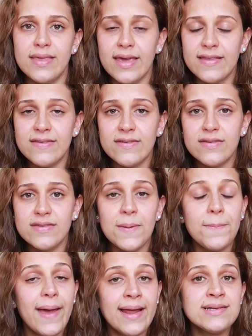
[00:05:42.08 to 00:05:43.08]
It
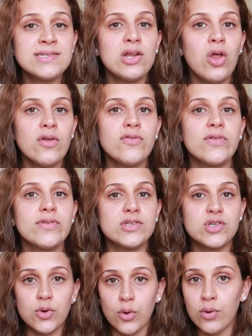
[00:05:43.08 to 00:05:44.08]
depends a lot on
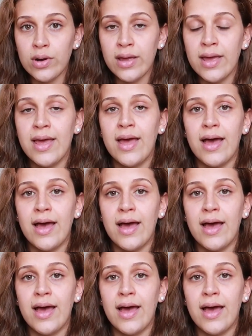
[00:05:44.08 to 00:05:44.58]
the school.